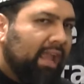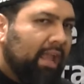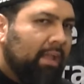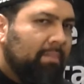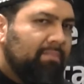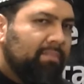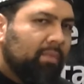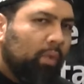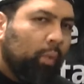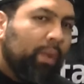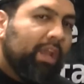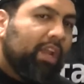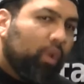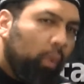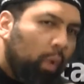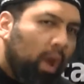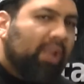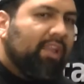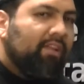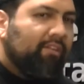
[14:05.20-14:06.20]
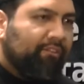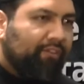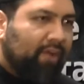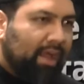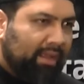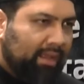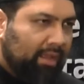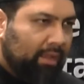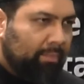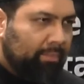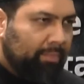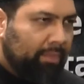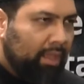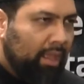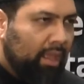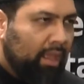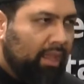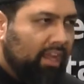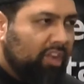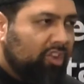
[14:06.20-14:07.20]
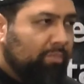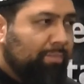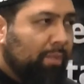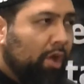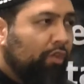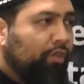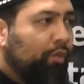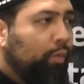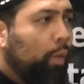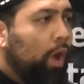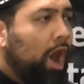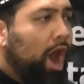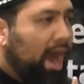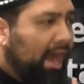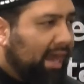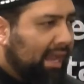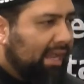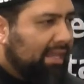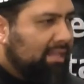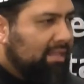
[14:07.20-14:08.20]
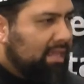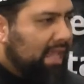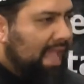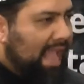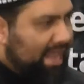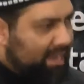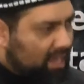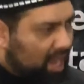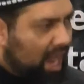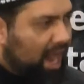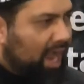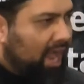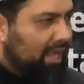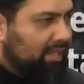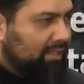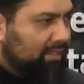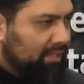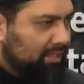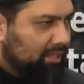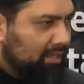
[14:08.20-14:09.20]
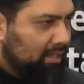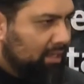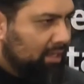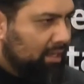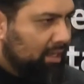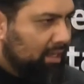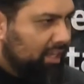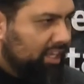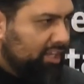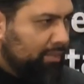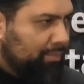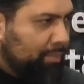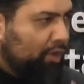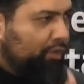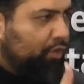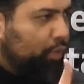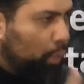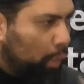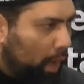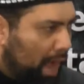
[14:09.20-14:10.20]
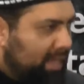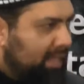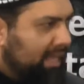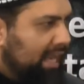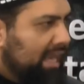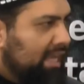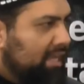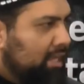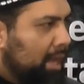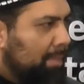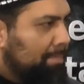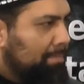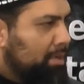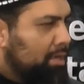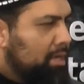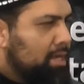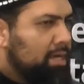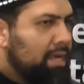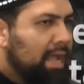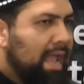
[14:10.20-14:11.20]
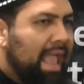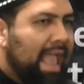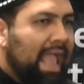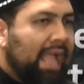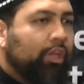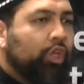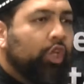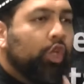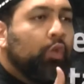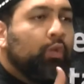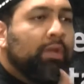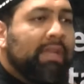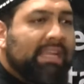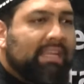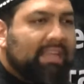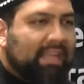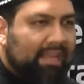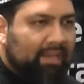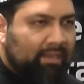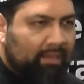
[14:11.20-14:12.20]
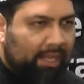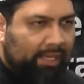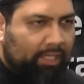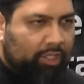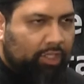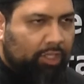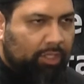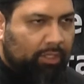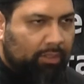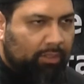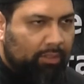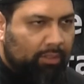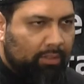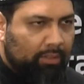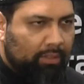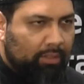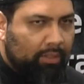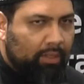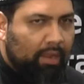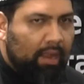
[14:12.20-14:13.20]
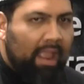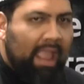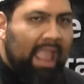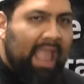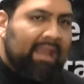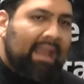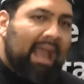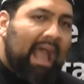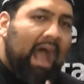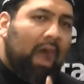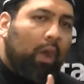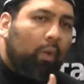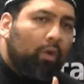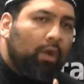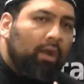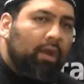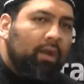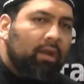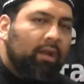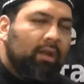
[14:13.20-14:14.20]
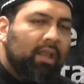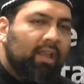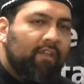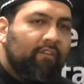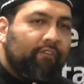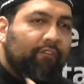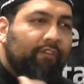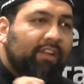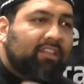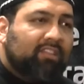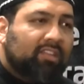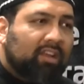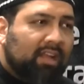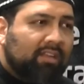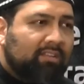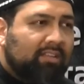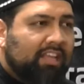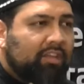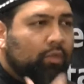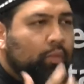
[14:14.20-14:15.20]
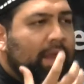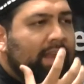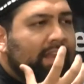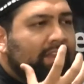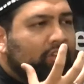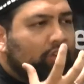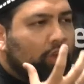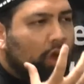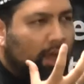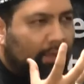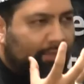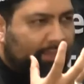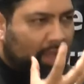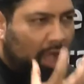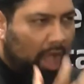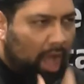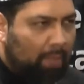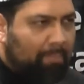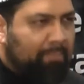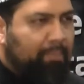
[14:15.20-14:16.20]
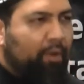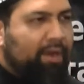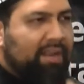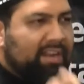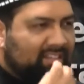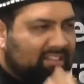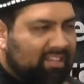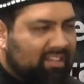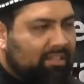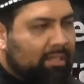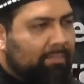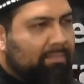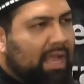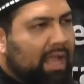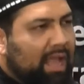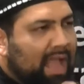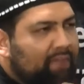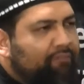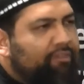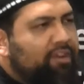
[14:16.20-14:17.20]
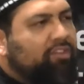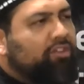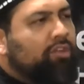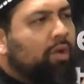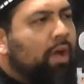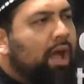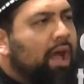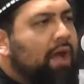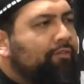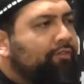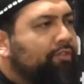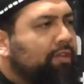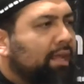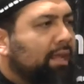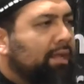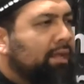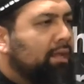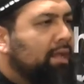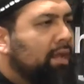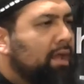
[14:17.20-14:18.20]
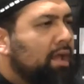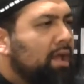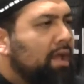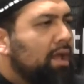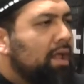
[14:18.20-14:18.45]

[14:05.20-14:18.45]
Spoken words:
Him, we qualify Him. He is both Wahid and Ahad. He is both one in number and unique in nature. And our fitrat is what is called the operating system. Now, every so often,